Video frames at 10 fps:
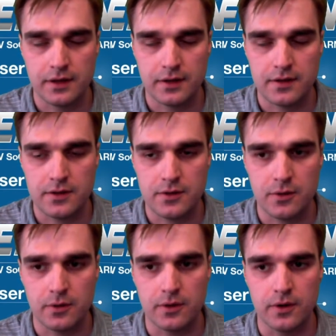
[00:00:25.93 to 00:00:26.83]

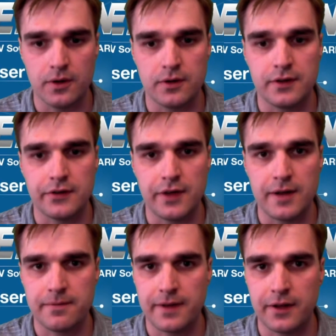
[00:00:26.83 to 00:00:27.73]
your design
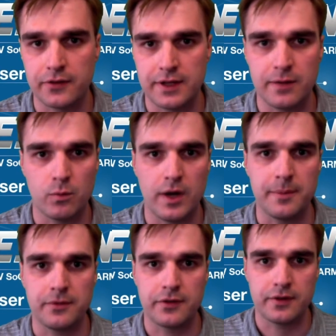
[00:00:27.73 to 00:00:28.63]
files get
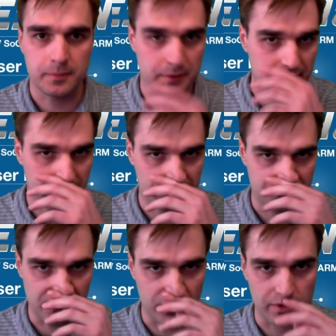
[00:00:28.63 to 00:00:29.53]
wiped because
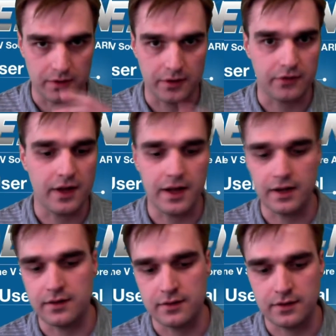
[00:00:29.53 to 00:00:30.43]
your
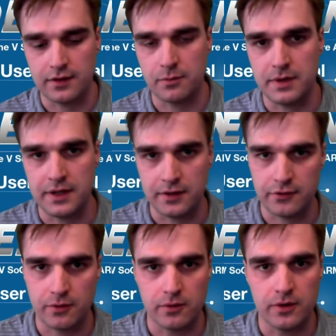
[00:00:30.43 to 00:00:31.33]
design is being
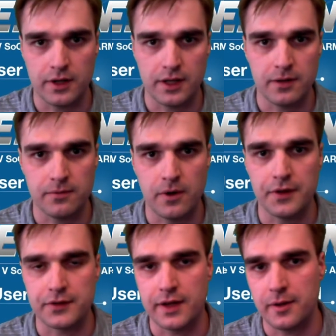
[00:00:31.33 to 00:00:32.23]
stored in
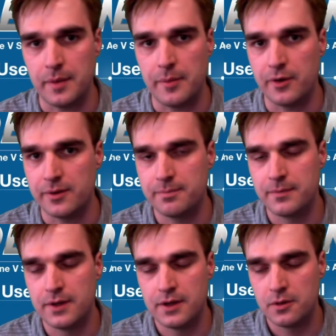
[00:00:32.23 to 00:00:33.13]
volatile memory,
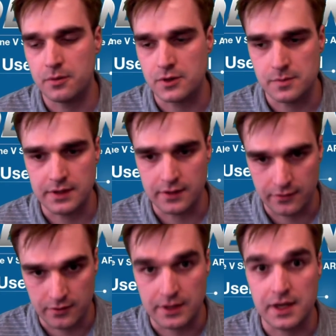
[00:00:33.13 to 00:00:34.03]
which means
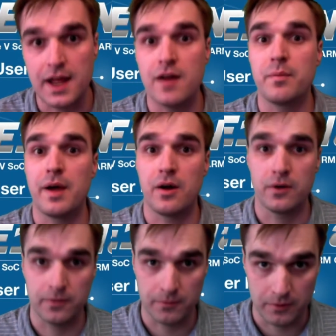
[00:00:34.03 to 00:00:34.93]
you need to have
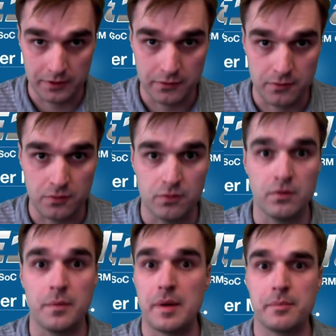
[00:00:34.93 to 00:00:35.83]
power for it to
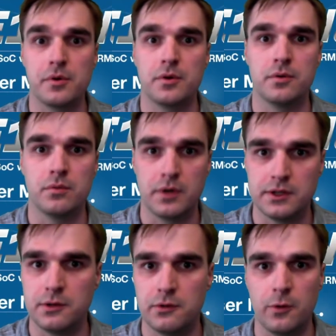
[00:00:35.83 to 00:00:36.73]
remember what
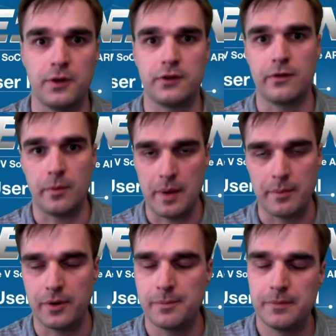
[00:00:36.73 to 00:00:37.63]
you told it to remember.